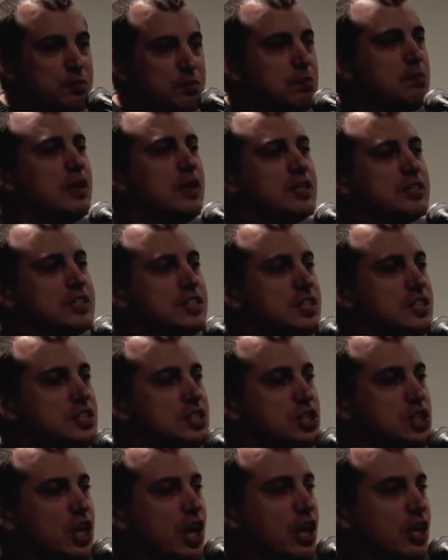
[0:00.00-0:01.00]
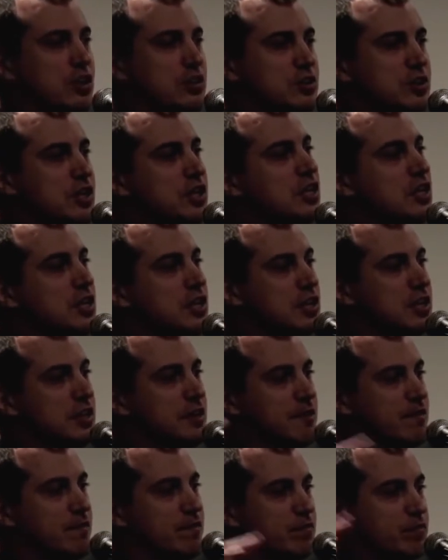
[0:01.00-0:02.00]
multi-genre
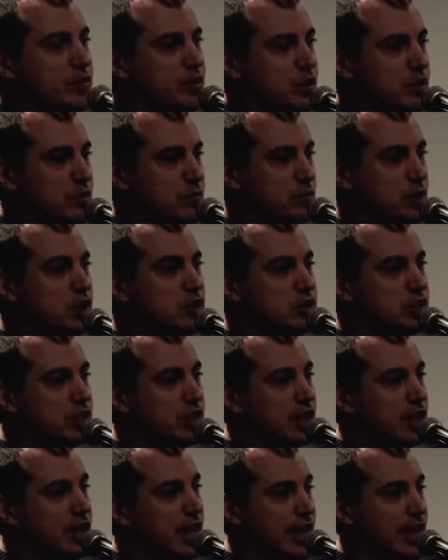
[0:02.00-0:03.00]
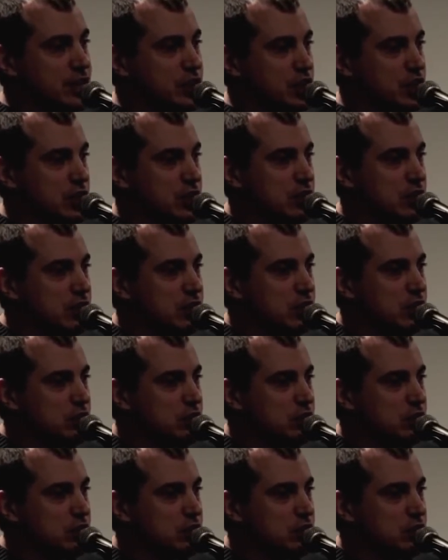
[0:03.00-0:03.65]
music collection.